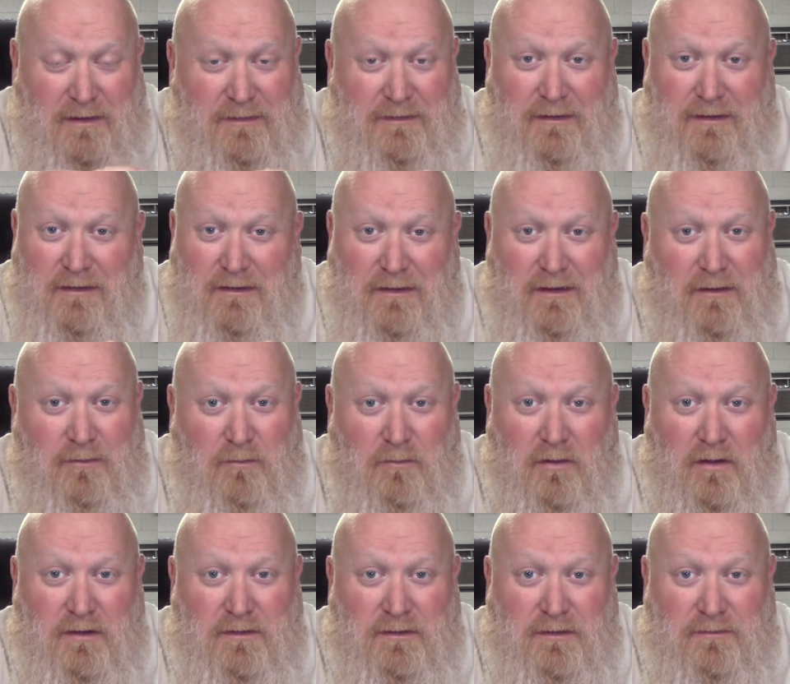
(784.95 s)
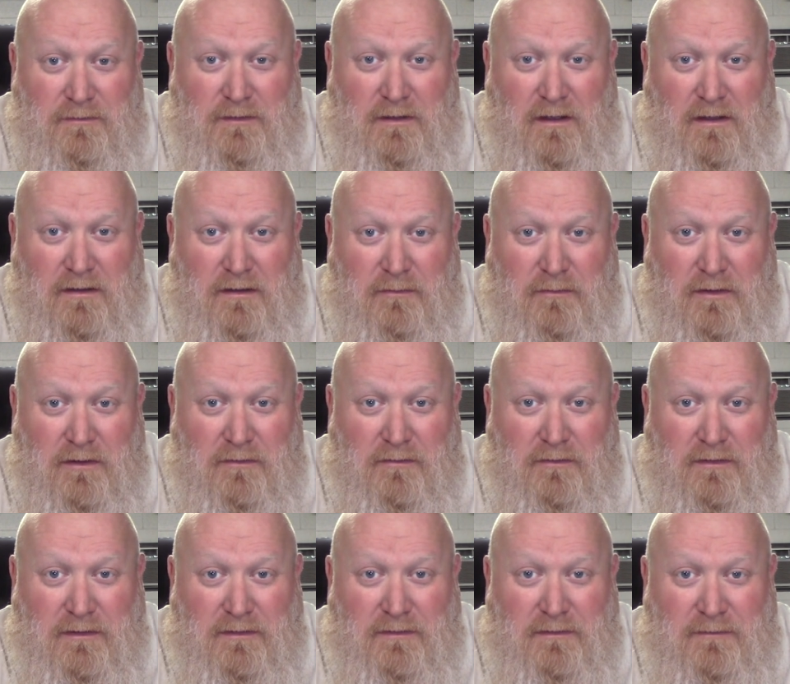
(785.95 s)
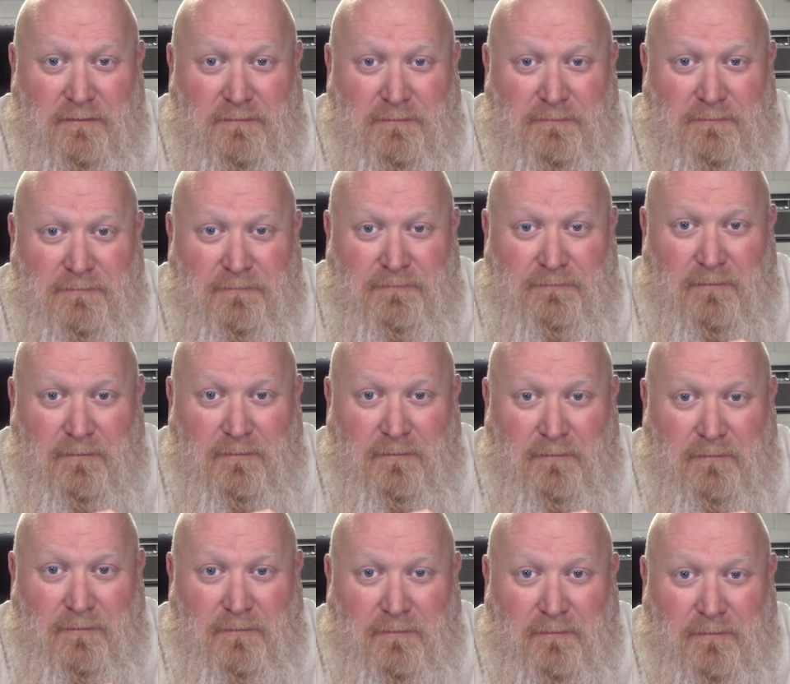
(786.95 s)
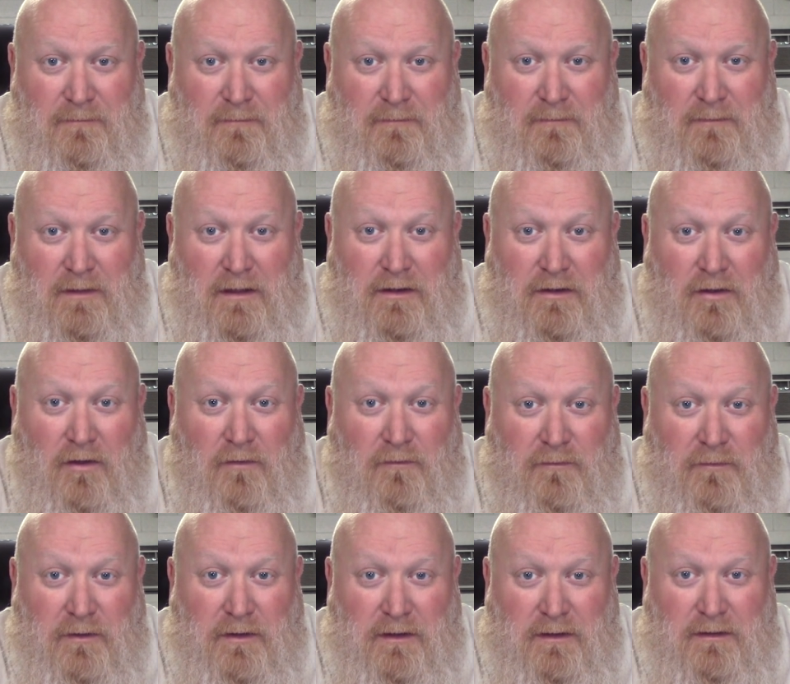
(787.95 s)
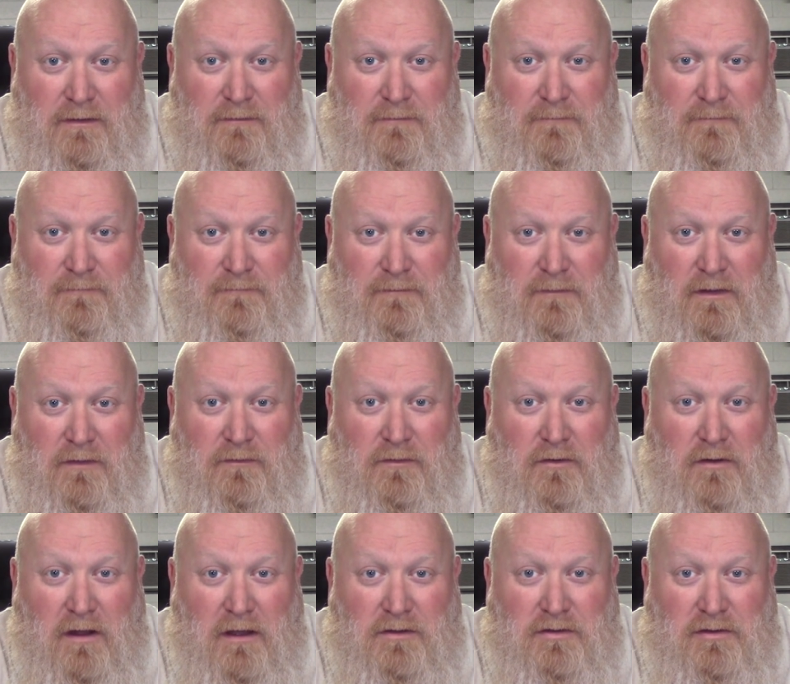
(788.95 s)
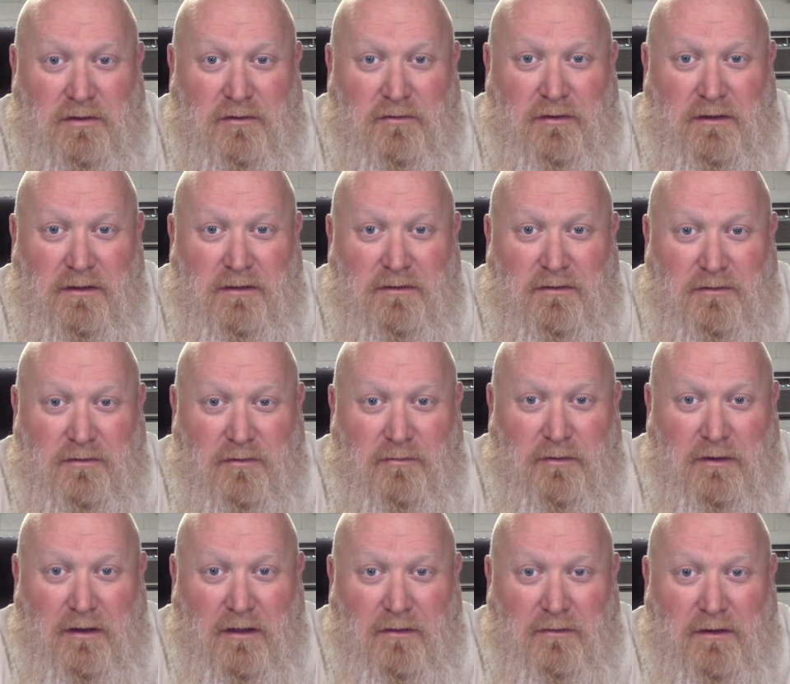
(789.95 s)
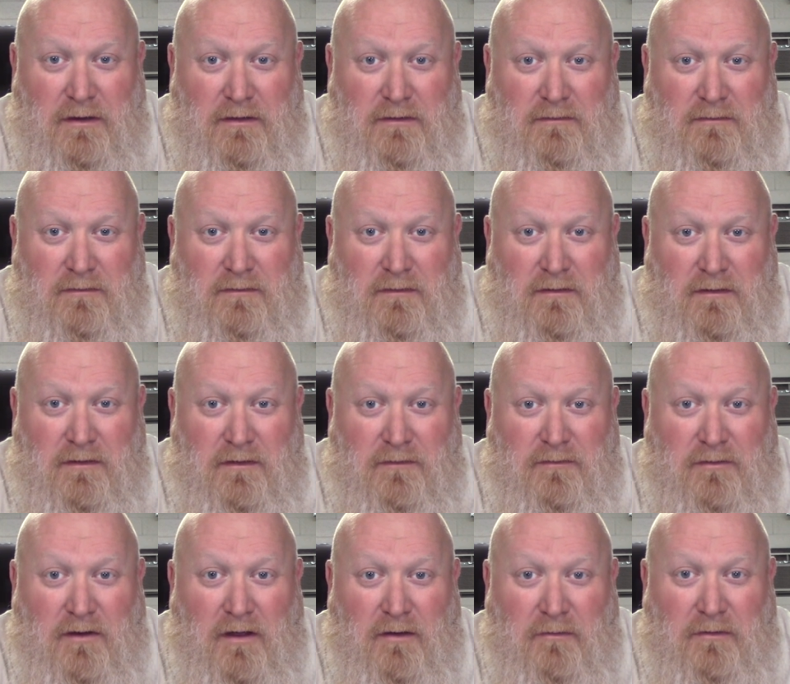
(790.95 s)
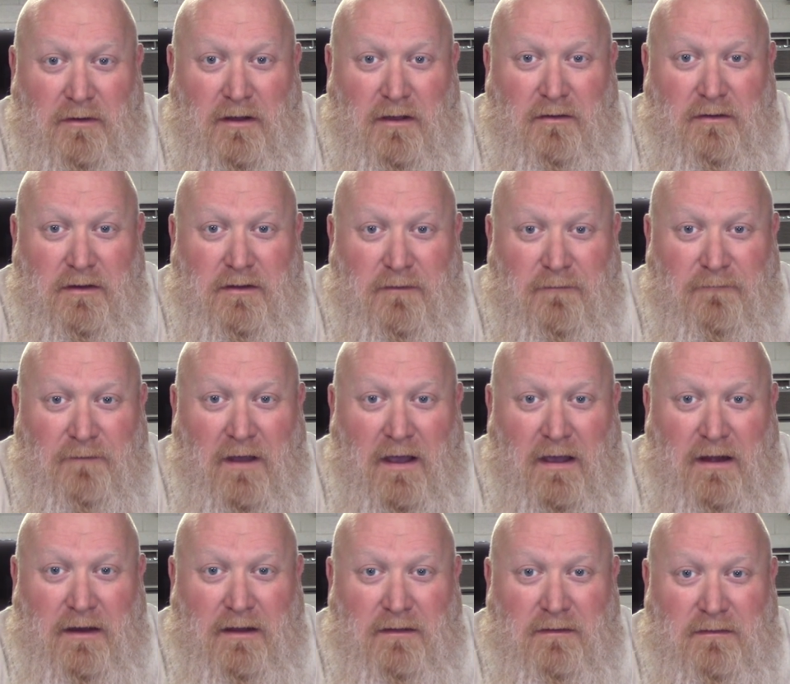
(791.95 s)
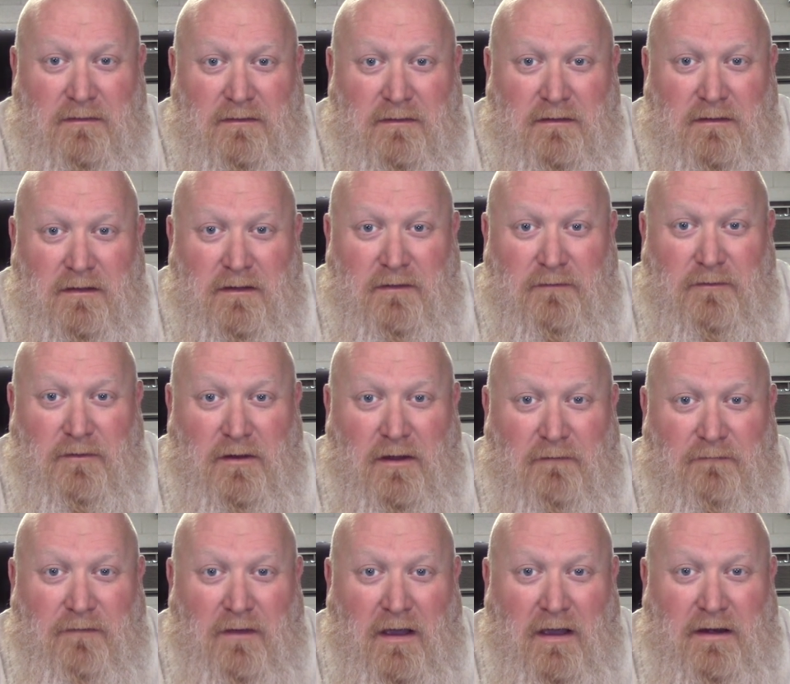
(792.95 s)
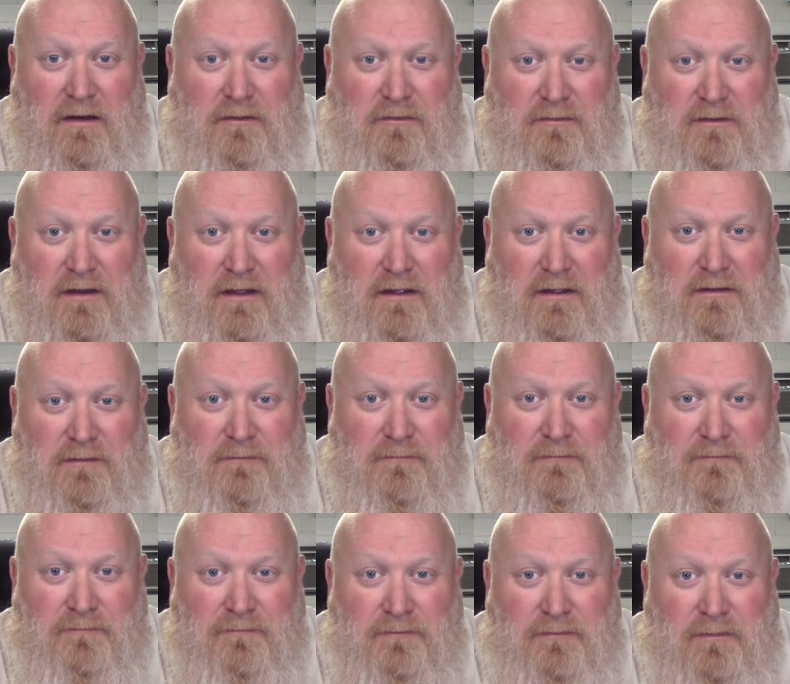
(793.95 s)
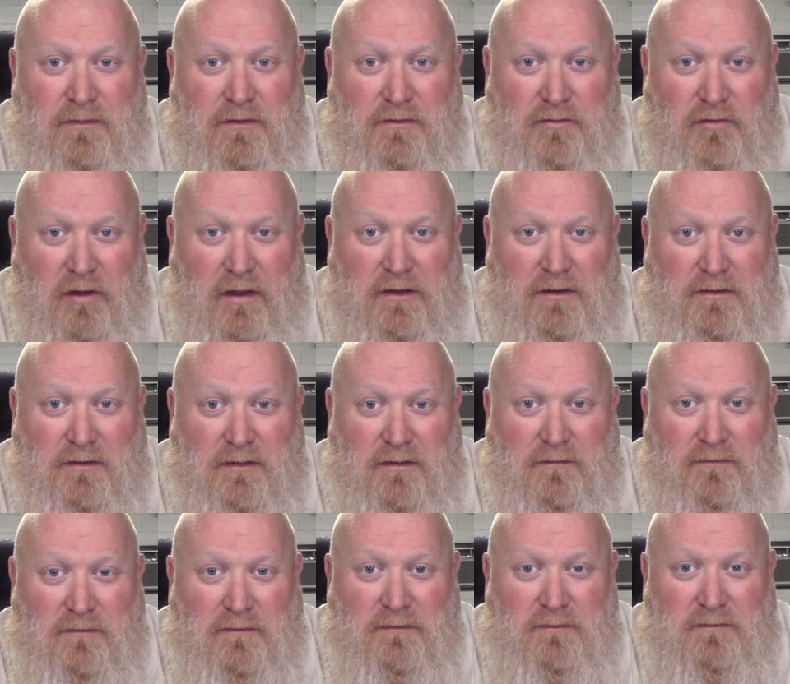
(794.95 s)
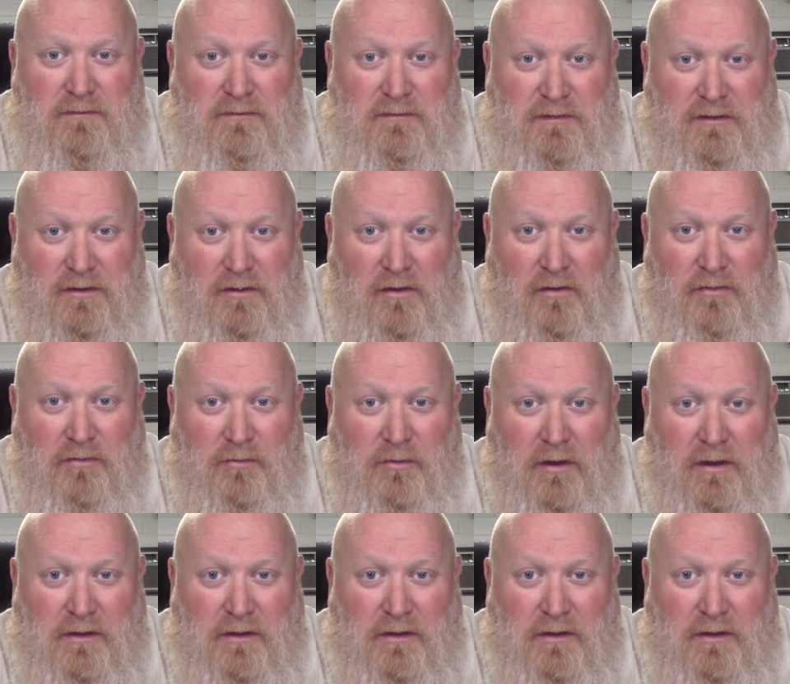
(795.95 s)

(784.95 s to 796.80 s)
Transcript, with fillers: I said, let them watch those documentaries. And don't forget, if you're not shooting, you're reloading. If you're not reloading, you're fighting. If you're not fighting, you're dead. Train to live. See you on the